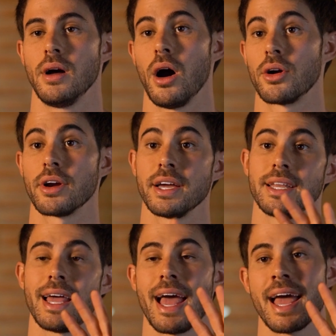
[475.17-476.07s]
All right,
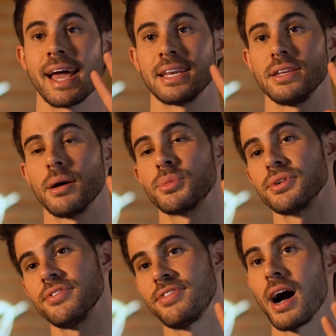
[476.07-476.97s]
and number
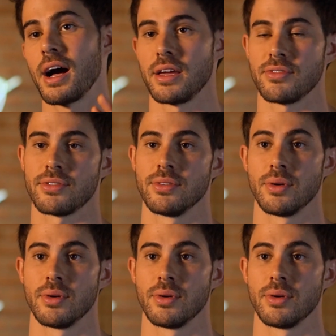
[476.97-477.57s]
5,